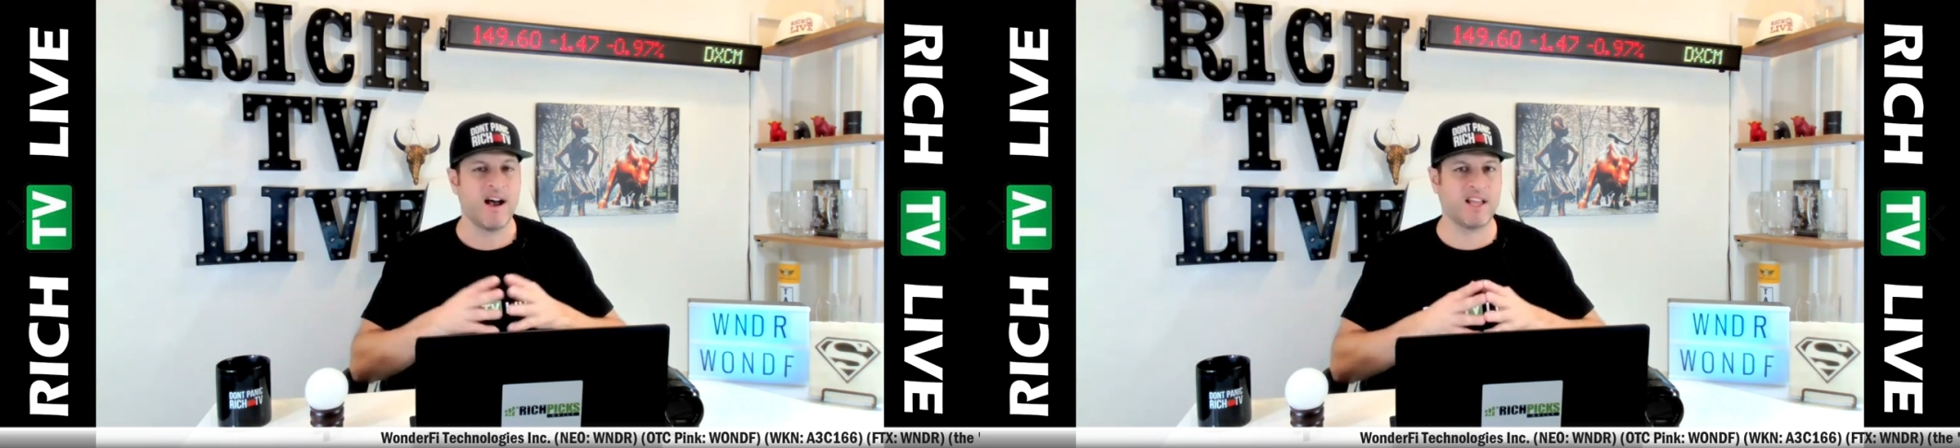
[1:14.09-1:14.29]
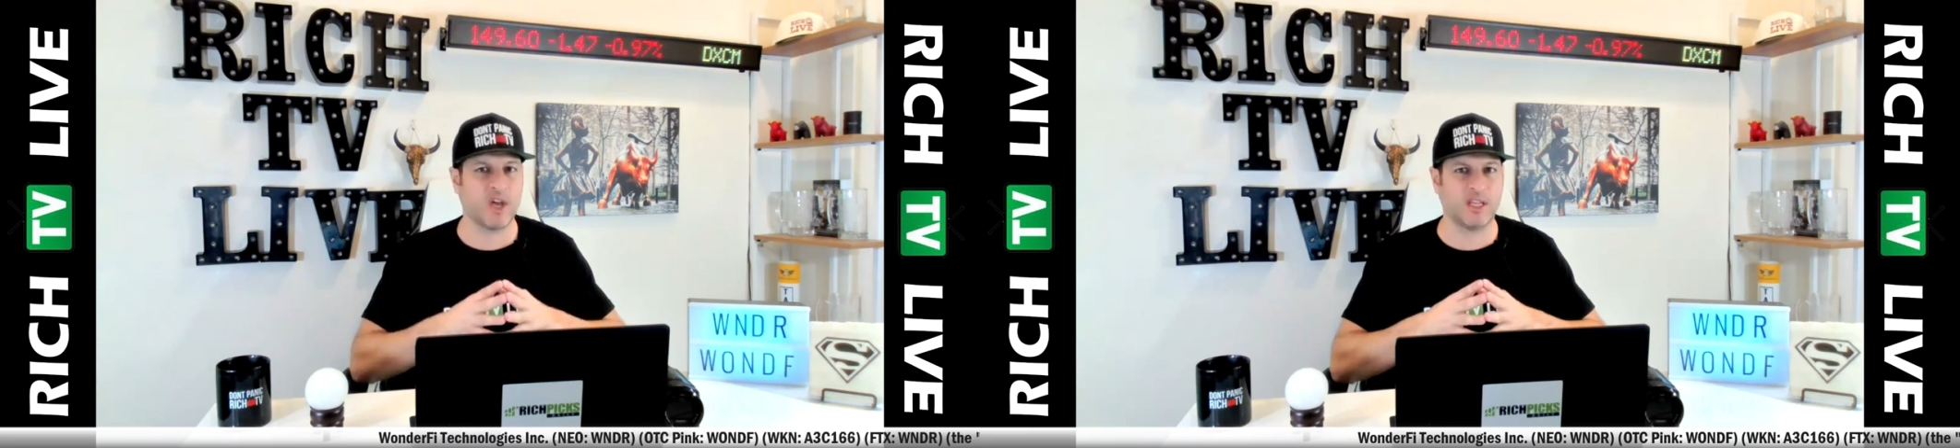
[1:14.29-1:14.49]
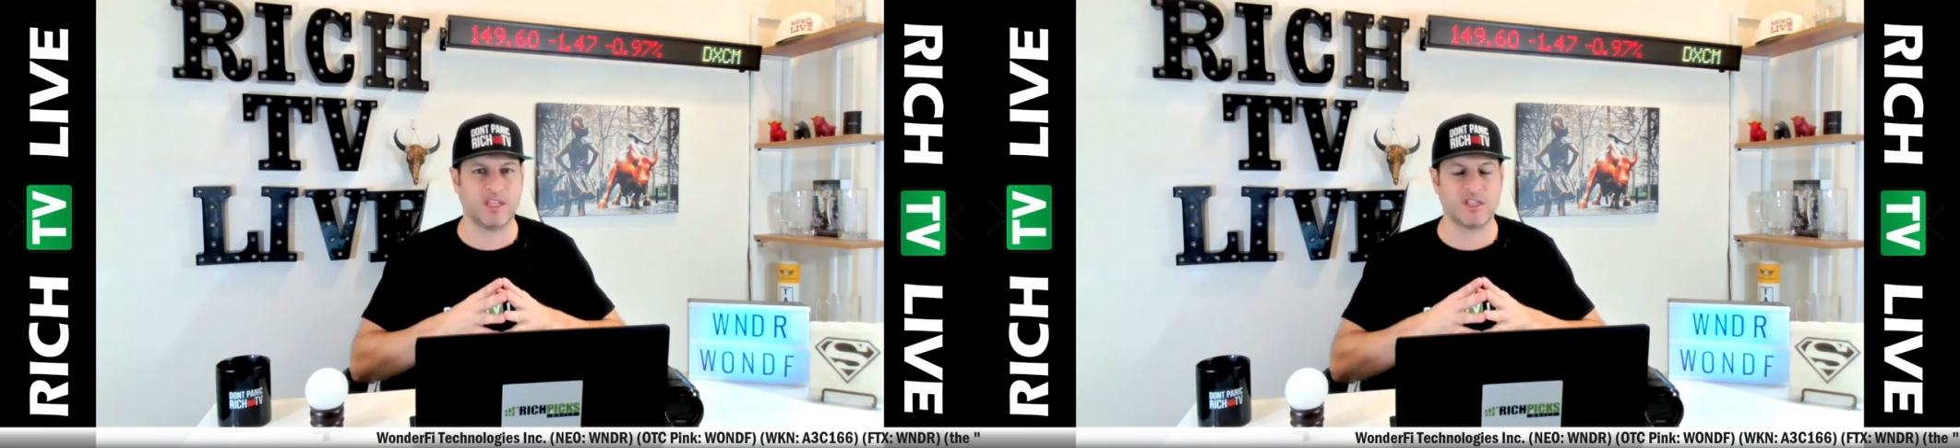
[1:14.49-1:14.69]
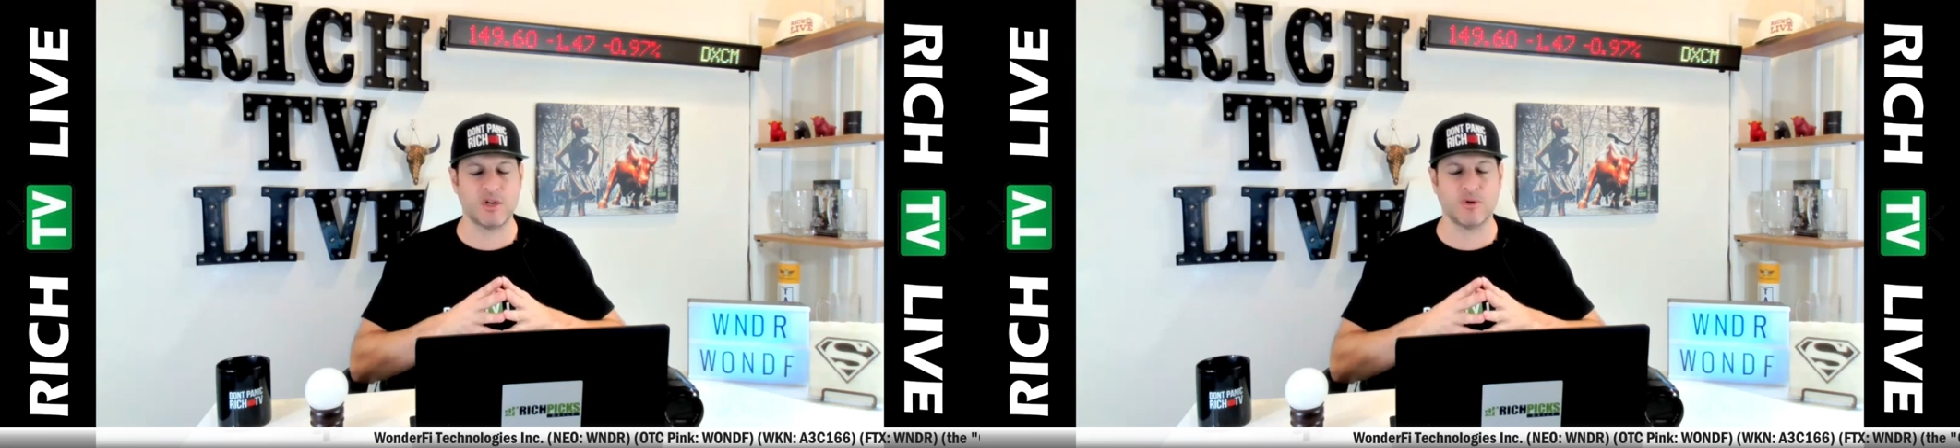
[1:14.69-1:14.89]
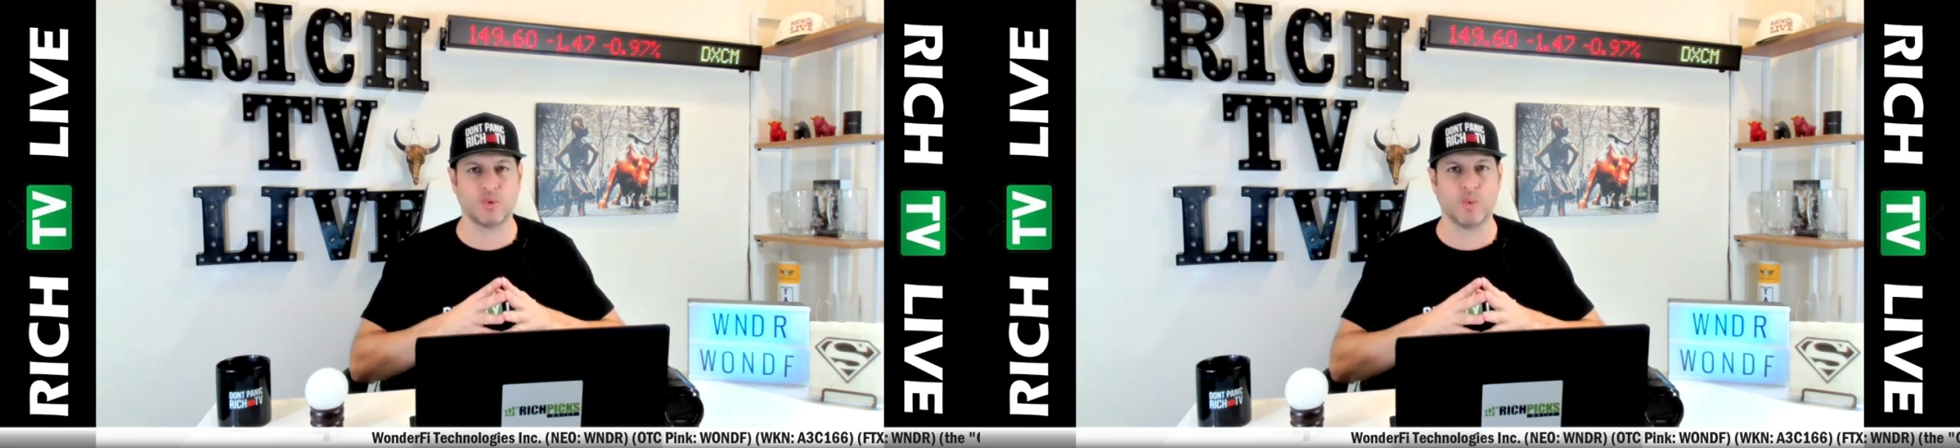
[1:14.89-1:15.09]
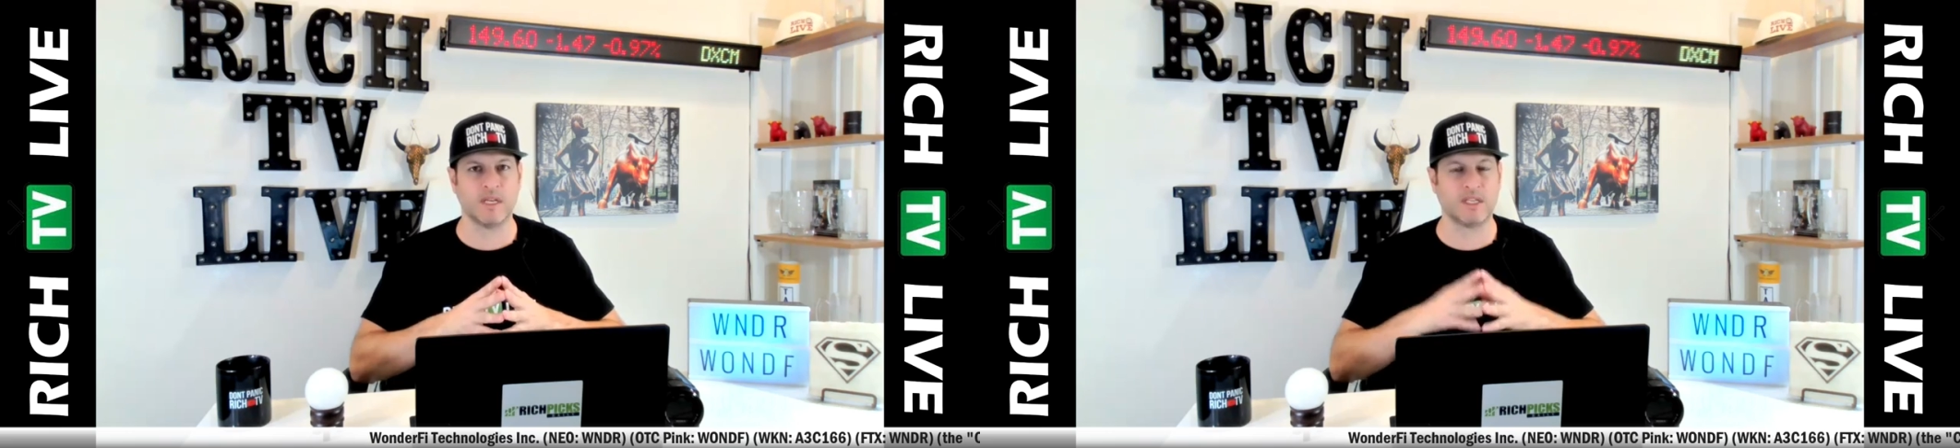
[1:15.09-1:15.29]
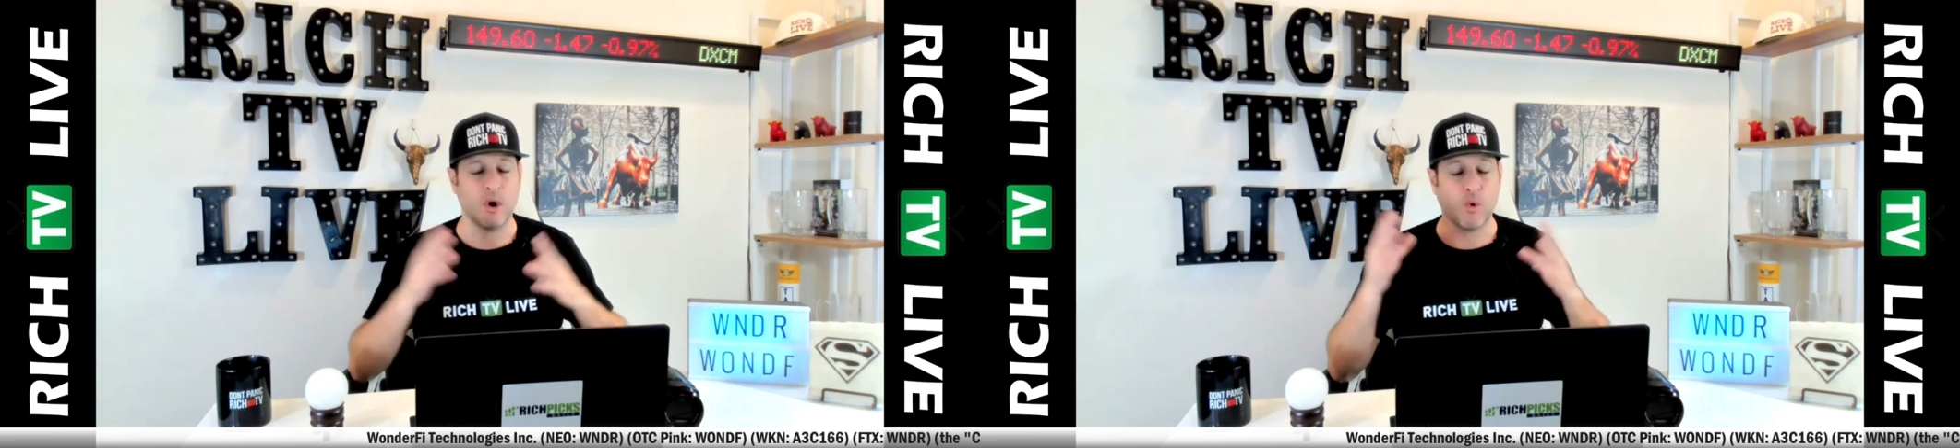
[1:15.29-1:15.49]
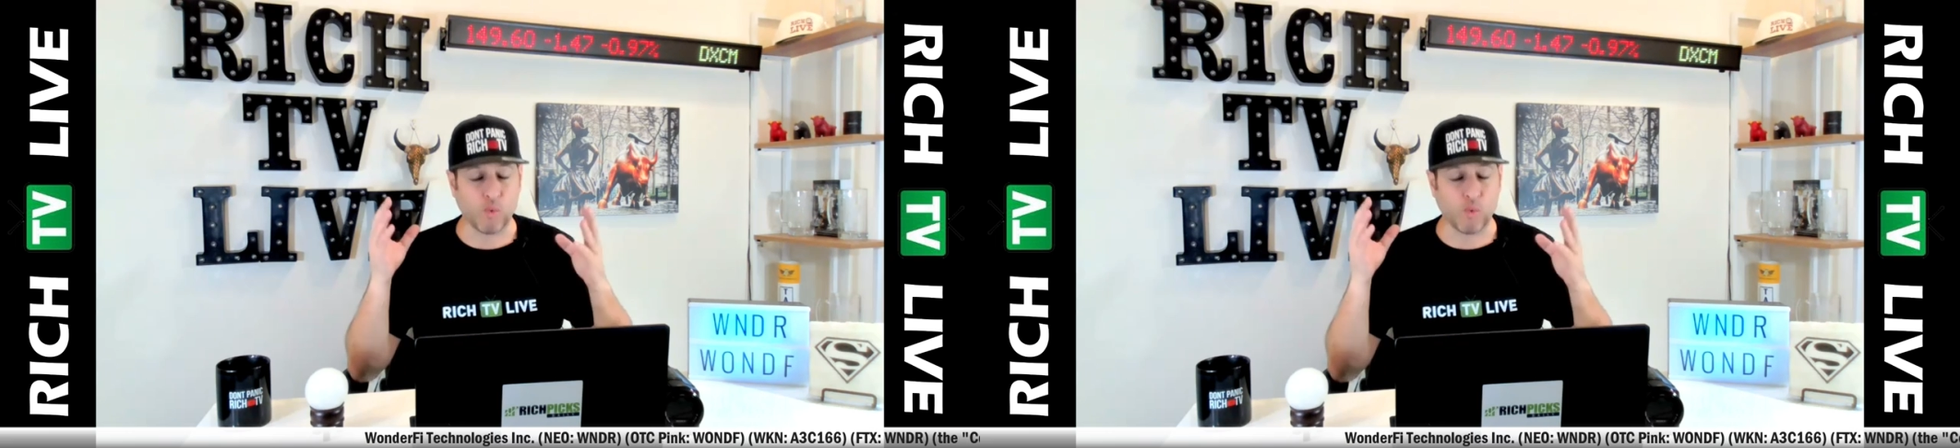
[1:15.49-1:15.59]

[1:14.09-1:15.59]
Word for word: I thought this news was